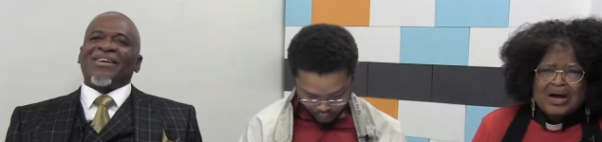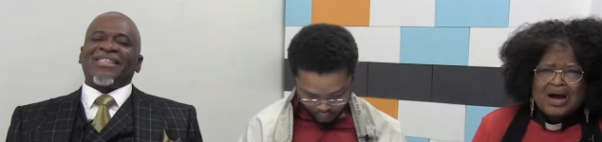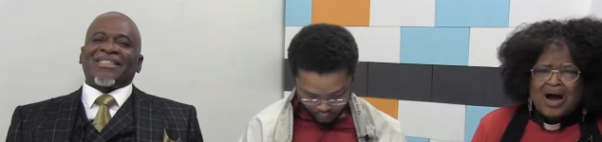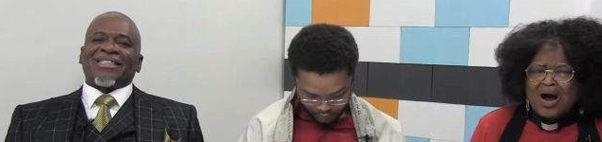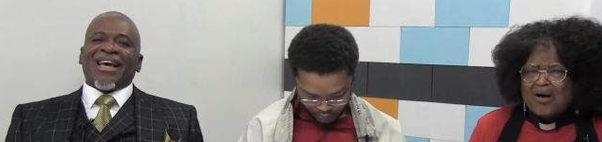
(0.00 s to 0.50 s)

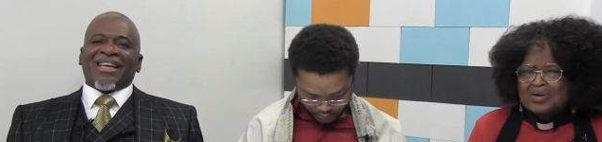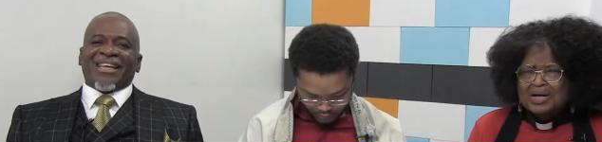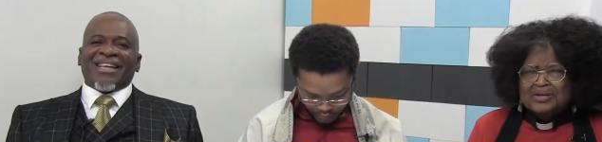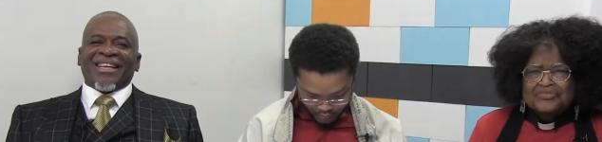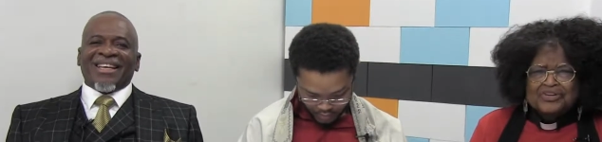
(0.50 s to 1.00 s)
Speaker 1: understanding. All
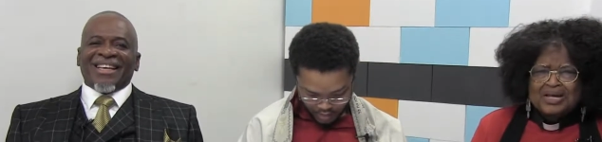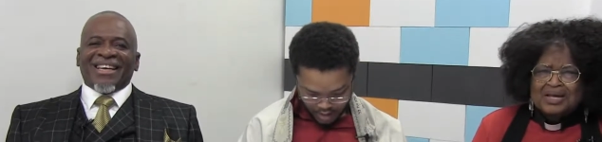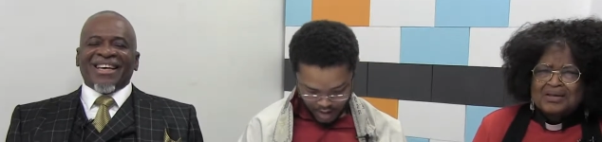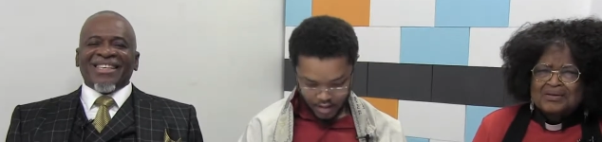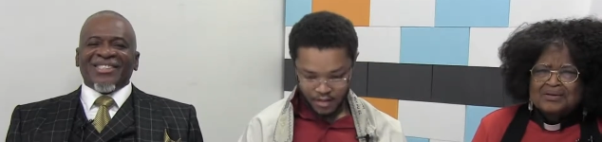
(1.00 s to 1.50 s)
understanding.
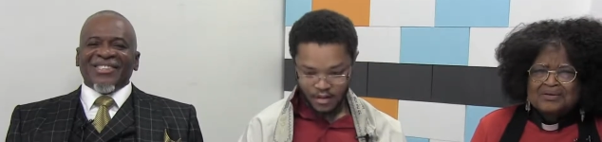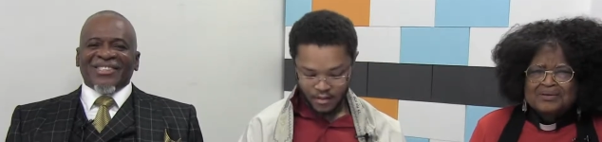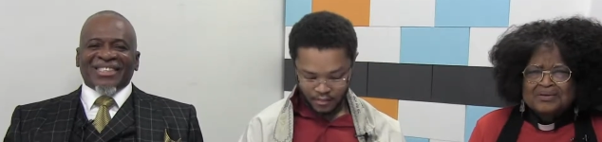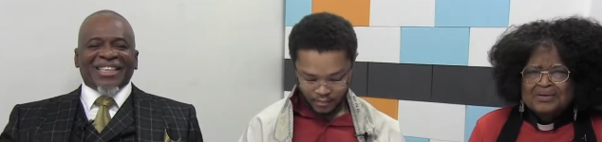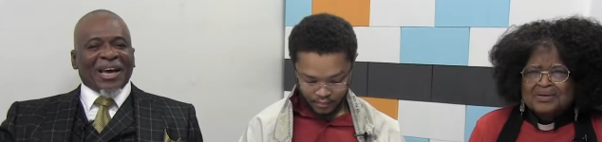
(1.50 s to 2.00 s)
Yes. In
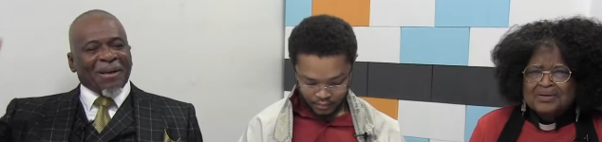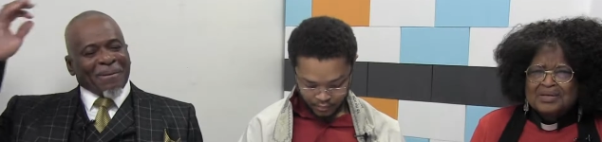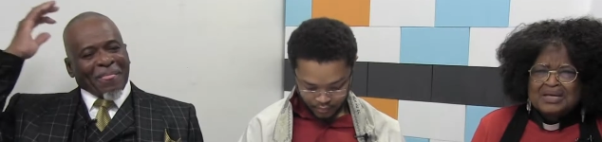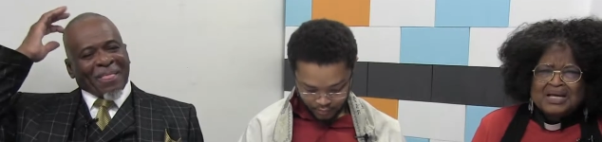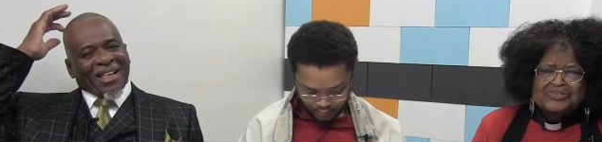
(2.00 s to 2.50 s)
Jesus' name.
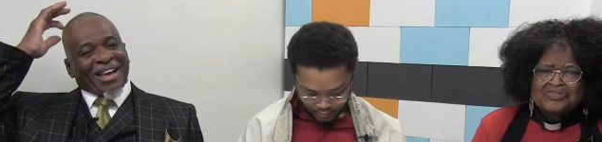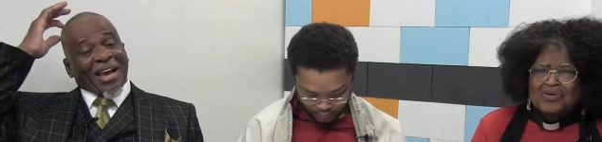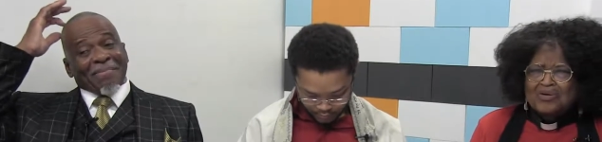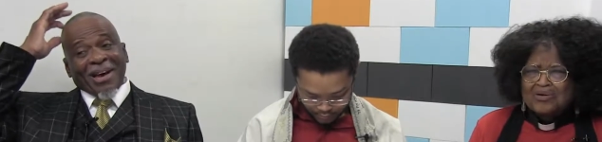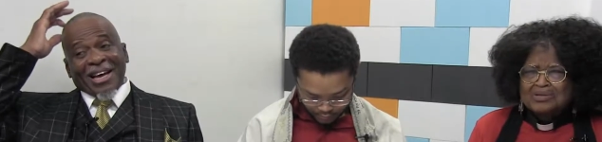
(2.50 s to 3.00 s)
Yes.
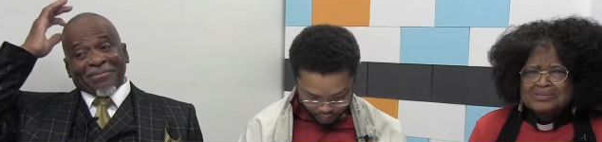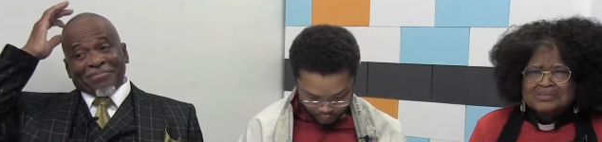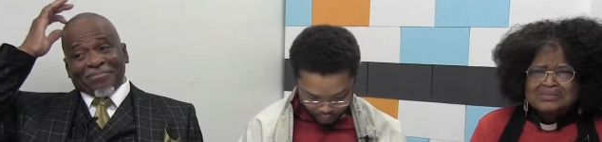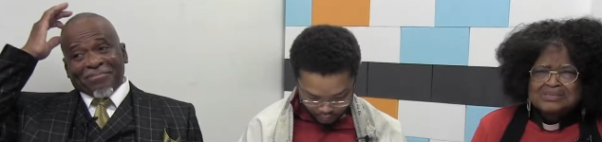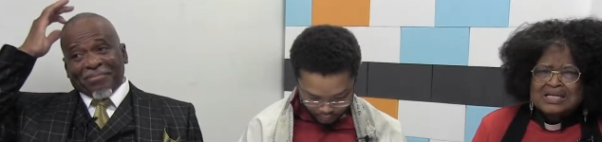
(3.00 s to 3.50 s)
Amen.
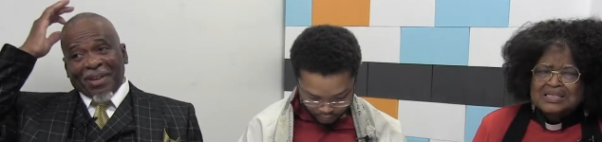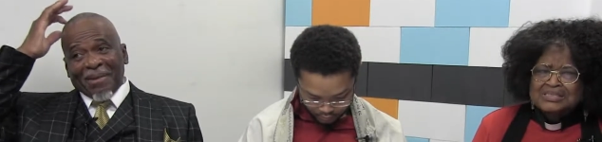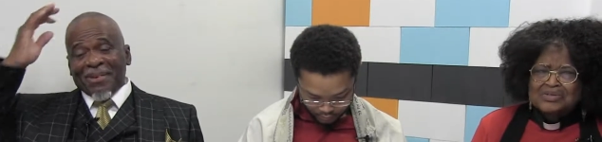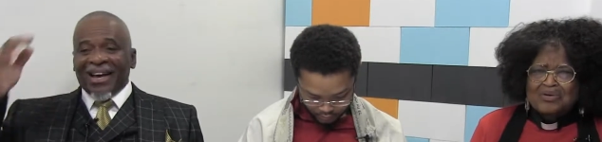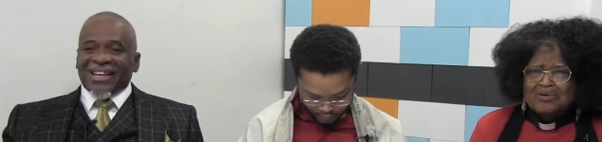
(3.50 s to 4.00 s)
Yes.
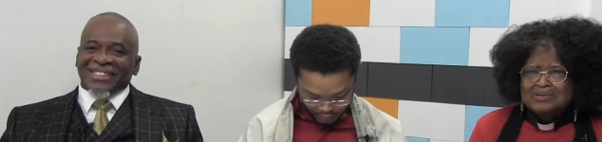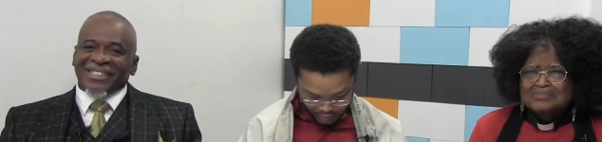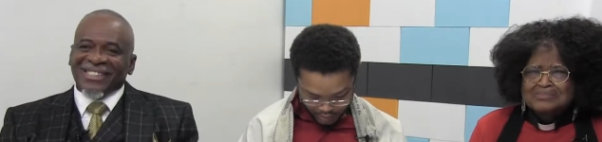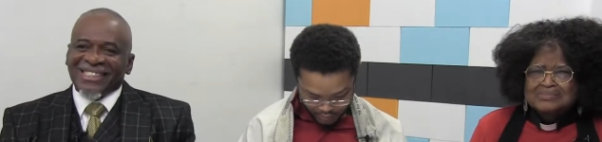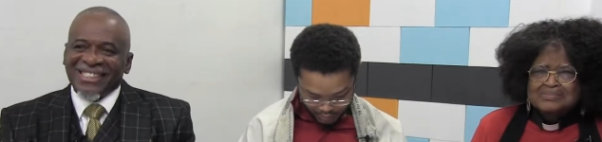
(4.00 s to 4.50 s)
Amen.
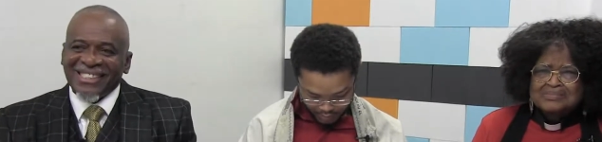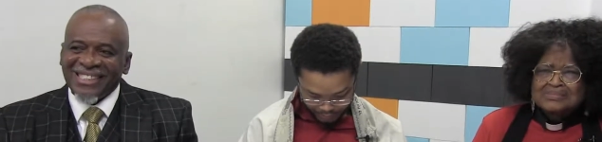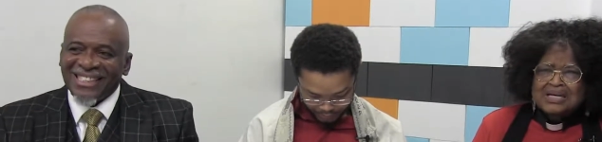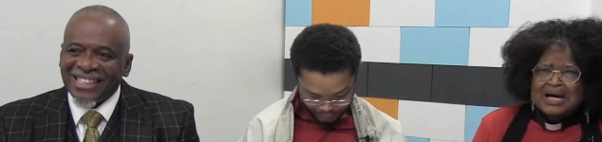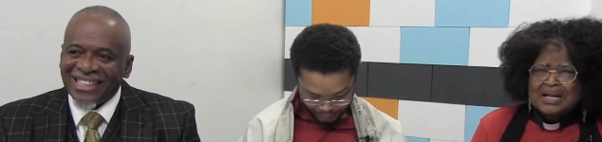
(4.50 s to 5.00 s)
Amen.
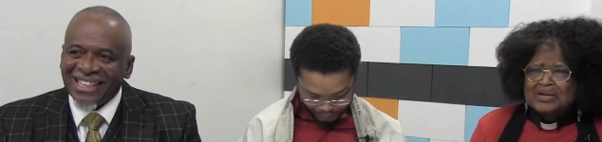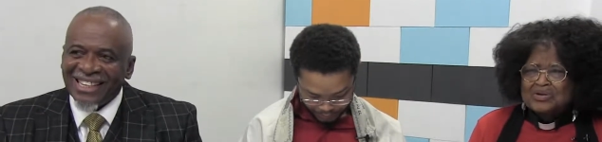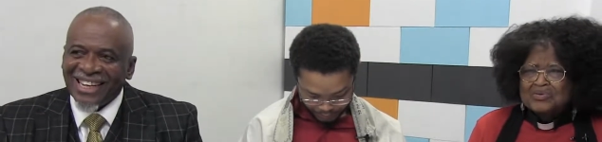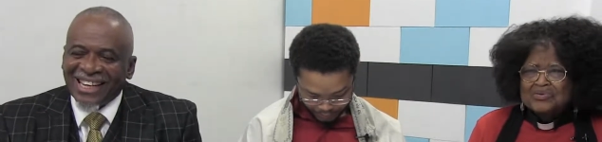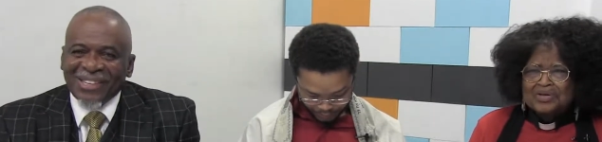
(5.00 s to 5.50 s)

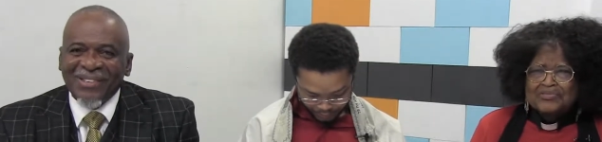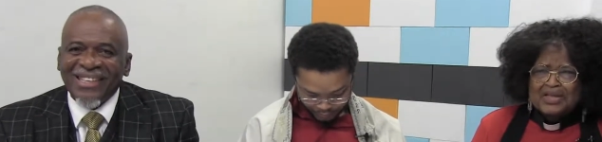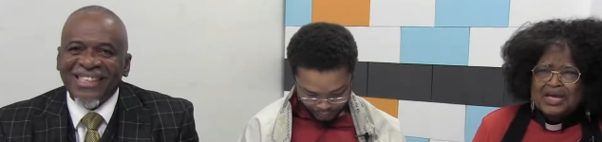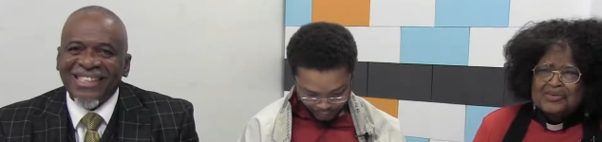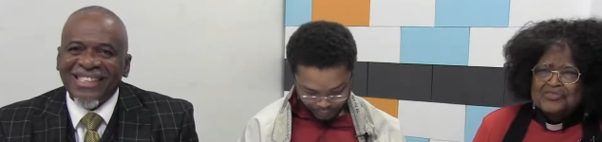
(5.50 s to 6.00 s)
Speaker 2: Hallelujah. Hallelujah.
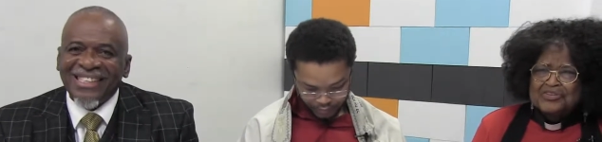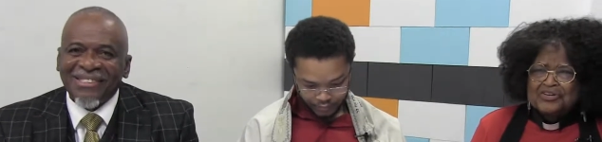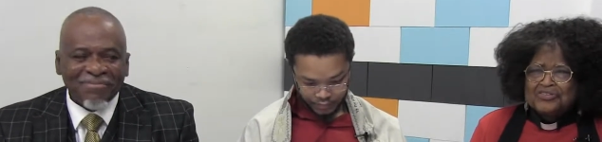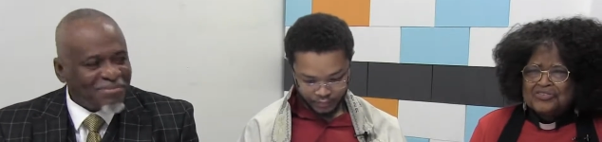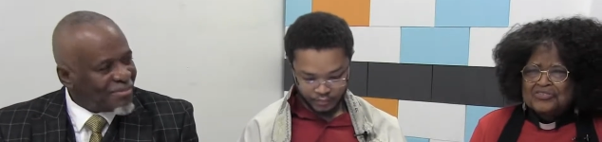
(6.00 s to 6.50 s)
Thank you,
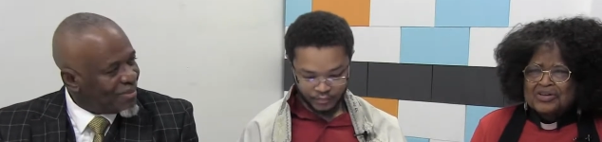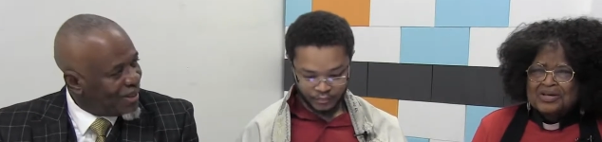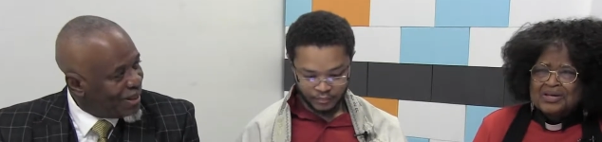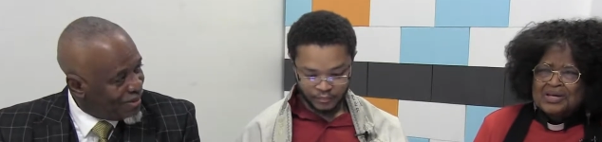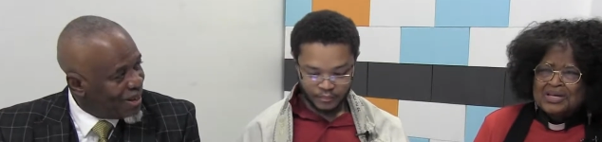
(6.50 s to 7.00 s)
Jesus.
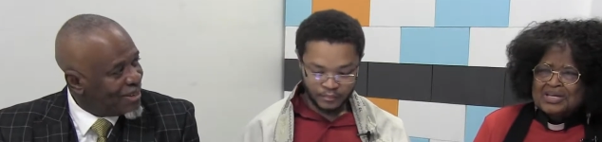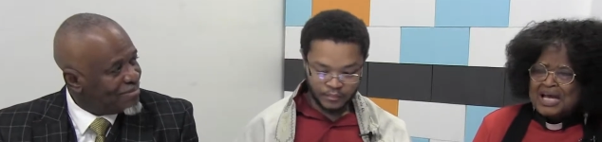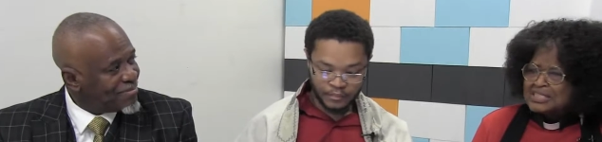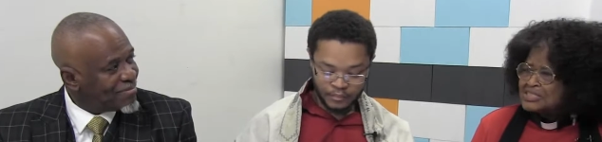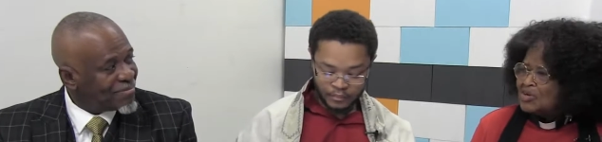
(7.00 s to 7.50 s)
Amen.
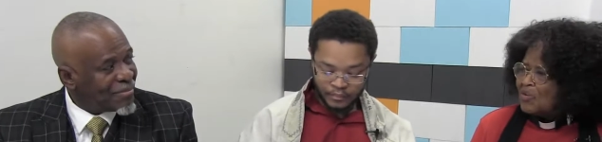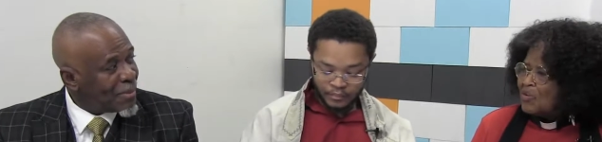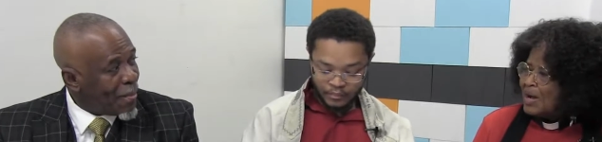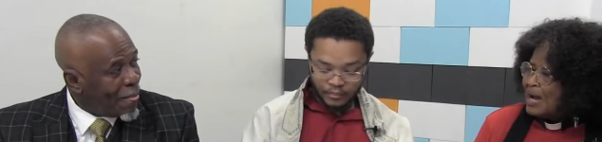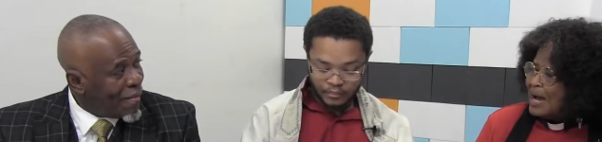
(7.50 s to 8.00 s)
Yes,
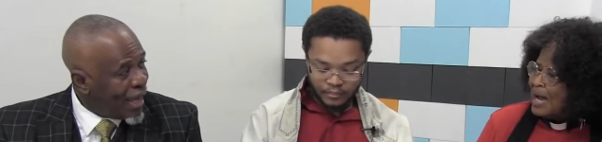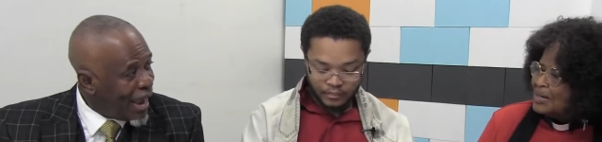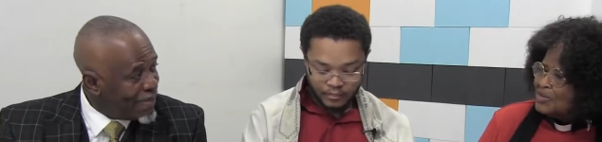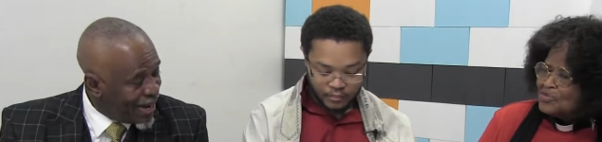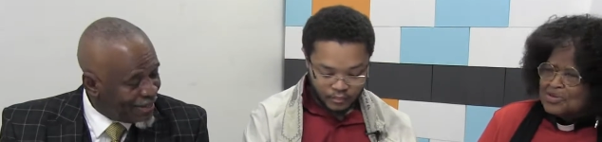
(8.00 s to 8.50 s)
Lord.
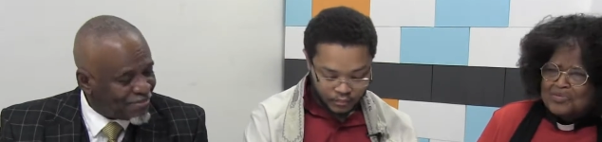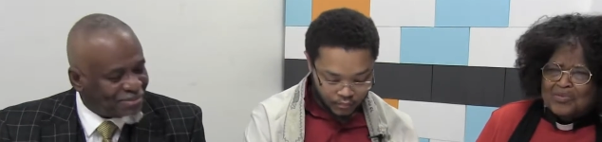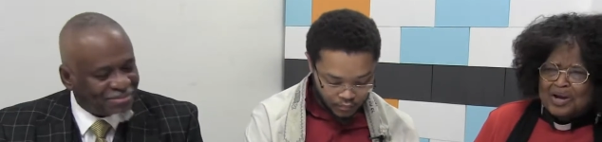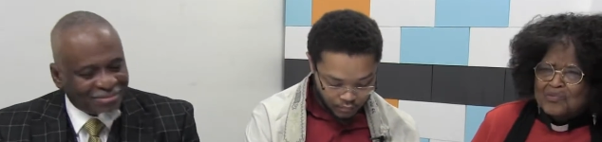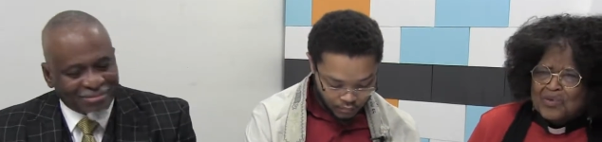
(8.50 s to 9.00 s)
Hallelujah. Amen.
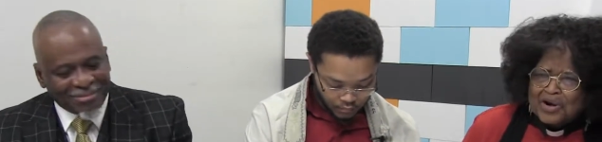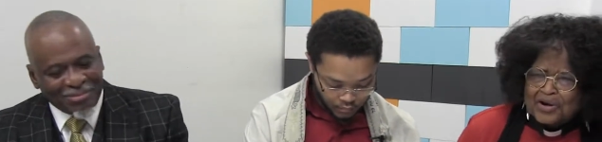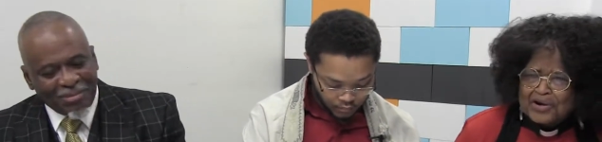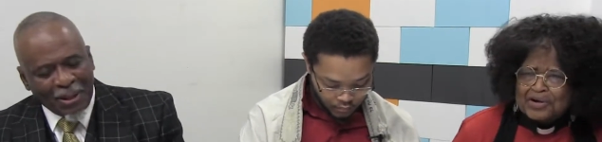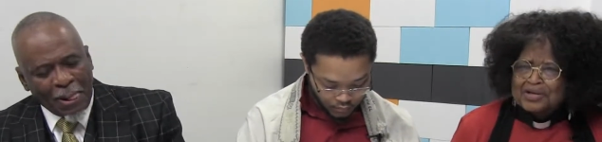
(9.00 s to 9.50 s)
What a
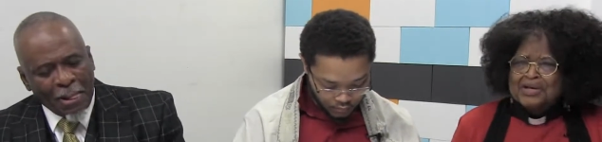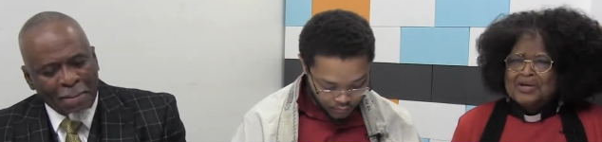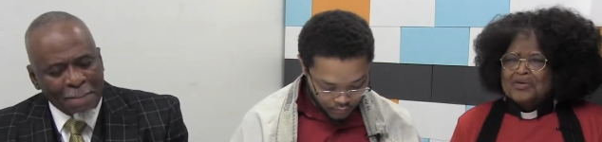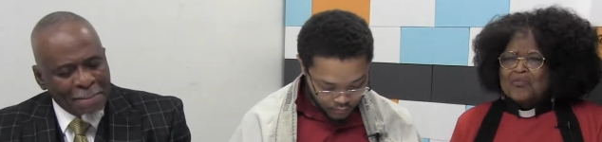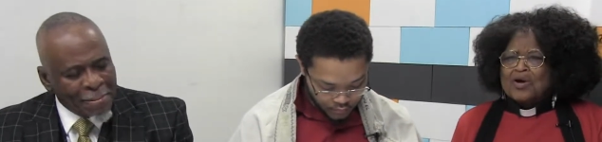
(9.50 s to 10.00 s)
word.
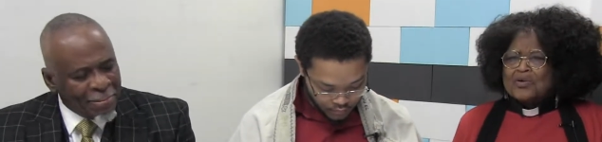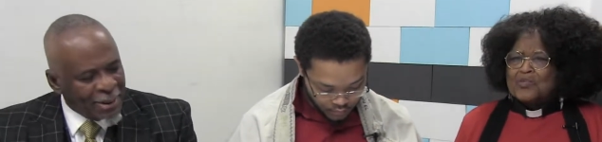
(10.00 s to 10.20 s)
What a